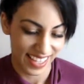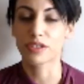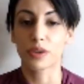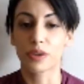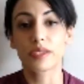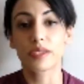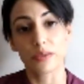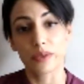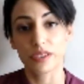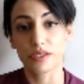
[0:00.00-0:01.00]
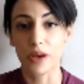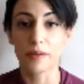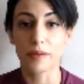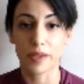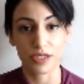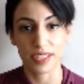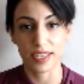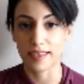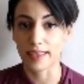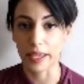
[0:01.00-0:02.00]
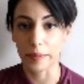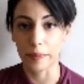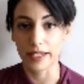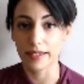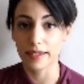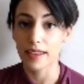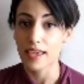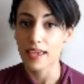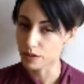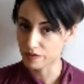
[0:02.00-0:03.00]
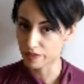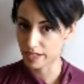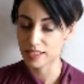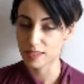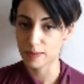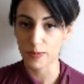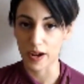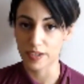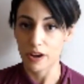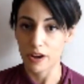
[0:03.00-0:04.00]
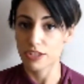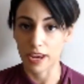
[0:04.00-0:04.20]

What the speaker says: And so if you liked what you saw, make sure to hit that like button and don't forget to subscribe to our